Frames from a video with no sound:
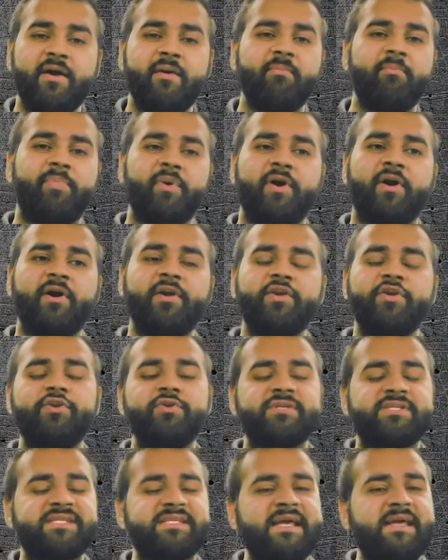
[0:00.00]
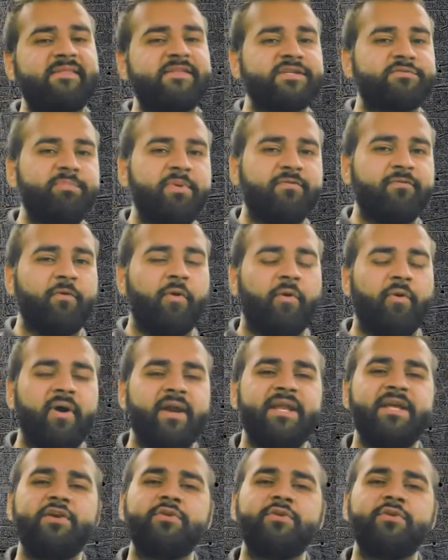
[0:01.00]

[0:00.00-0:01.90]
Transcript: but you used to take this before and he